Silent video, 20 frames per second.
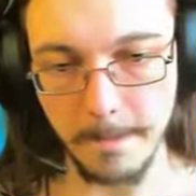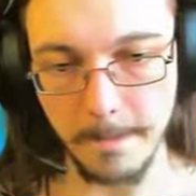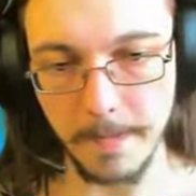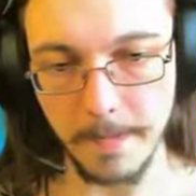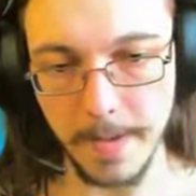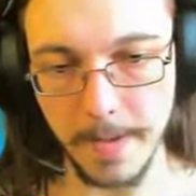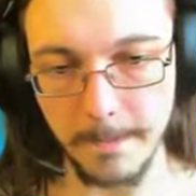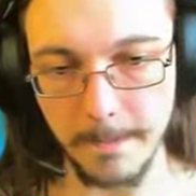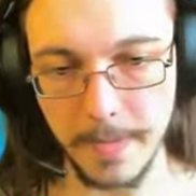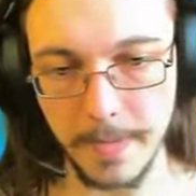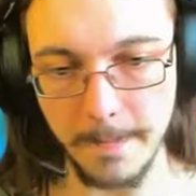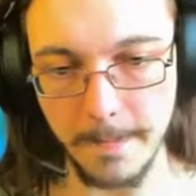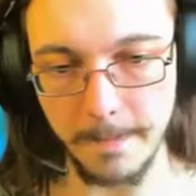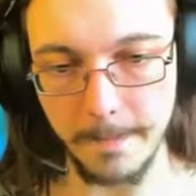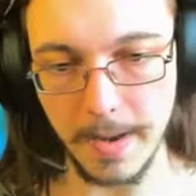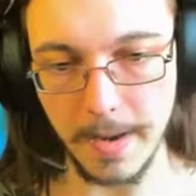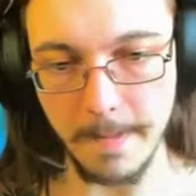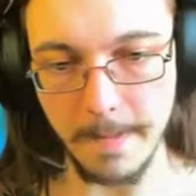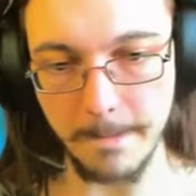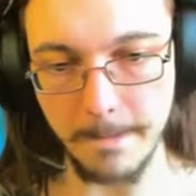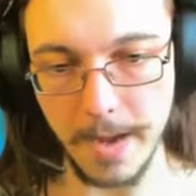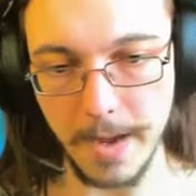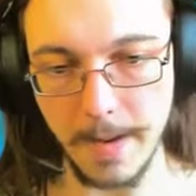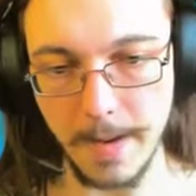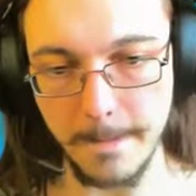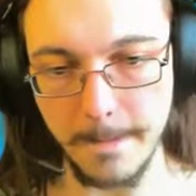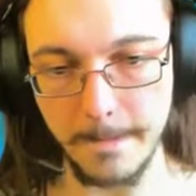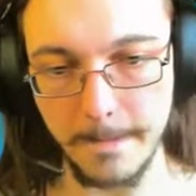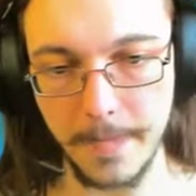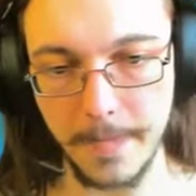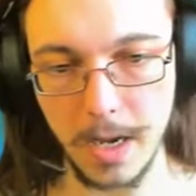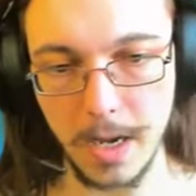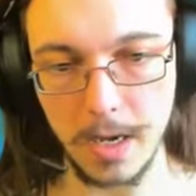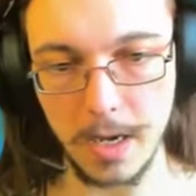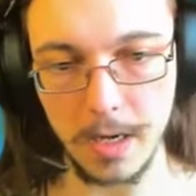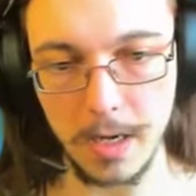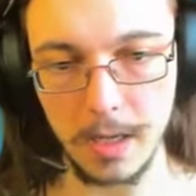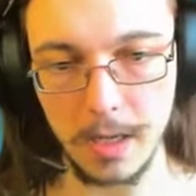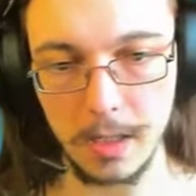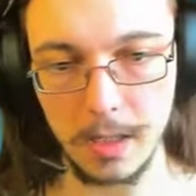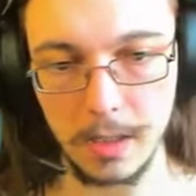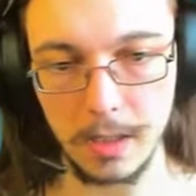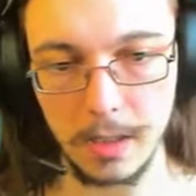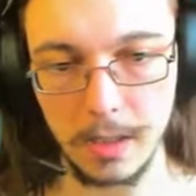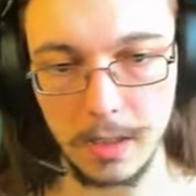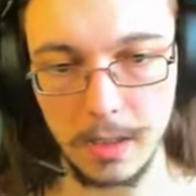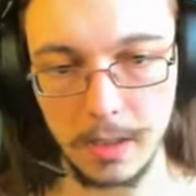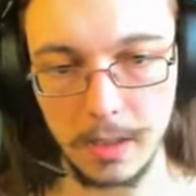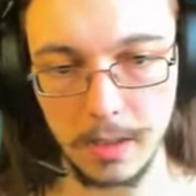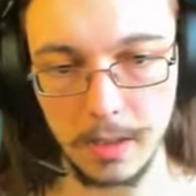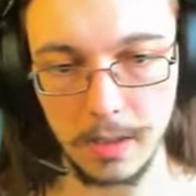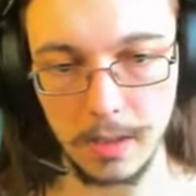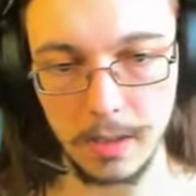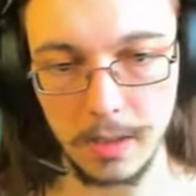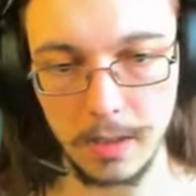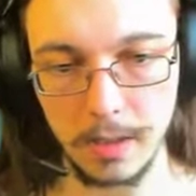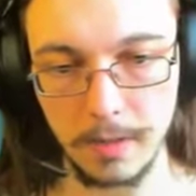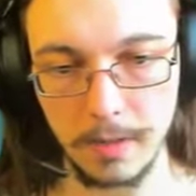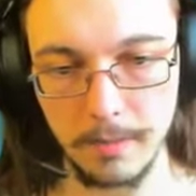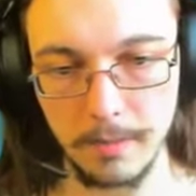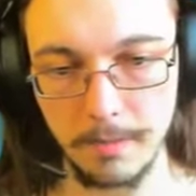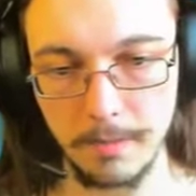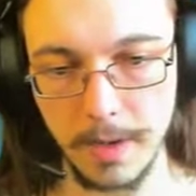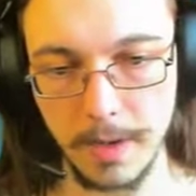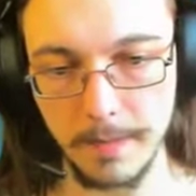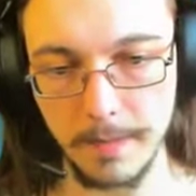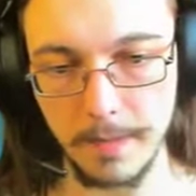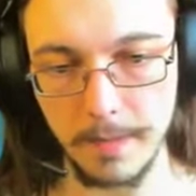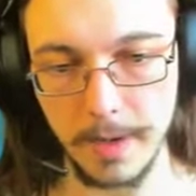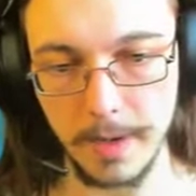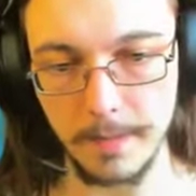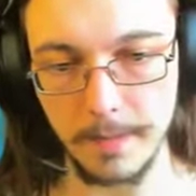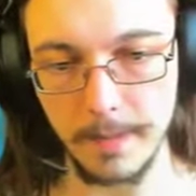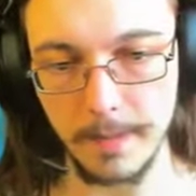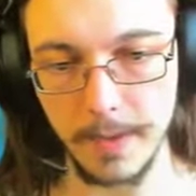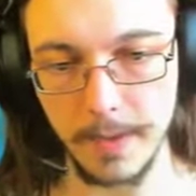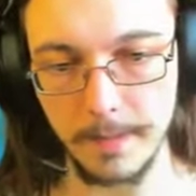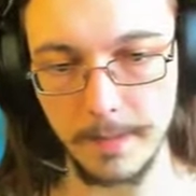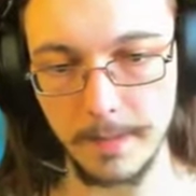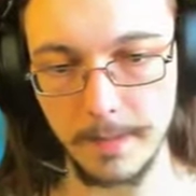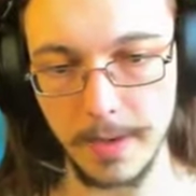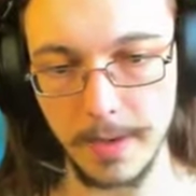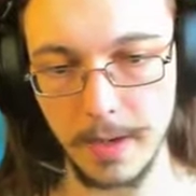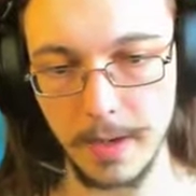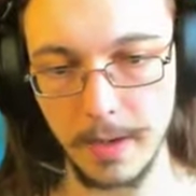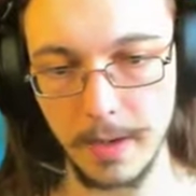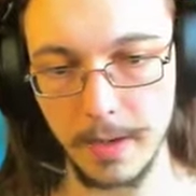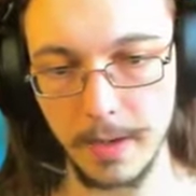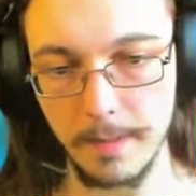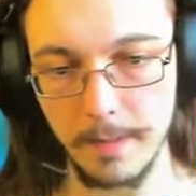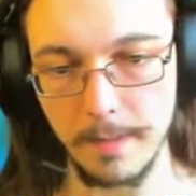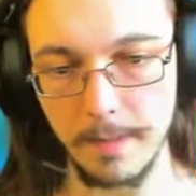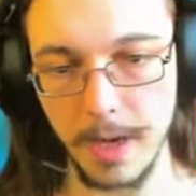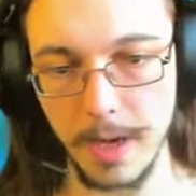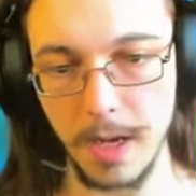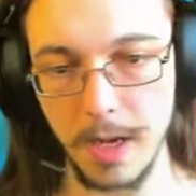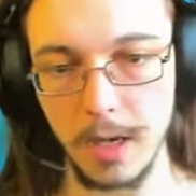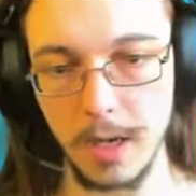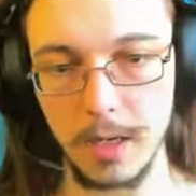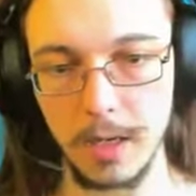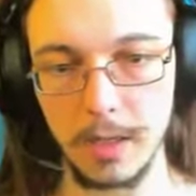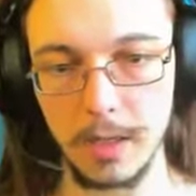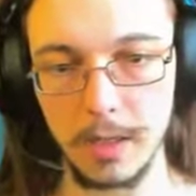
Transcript: Ba ba ba ba ba. Ba ba ba ba ba.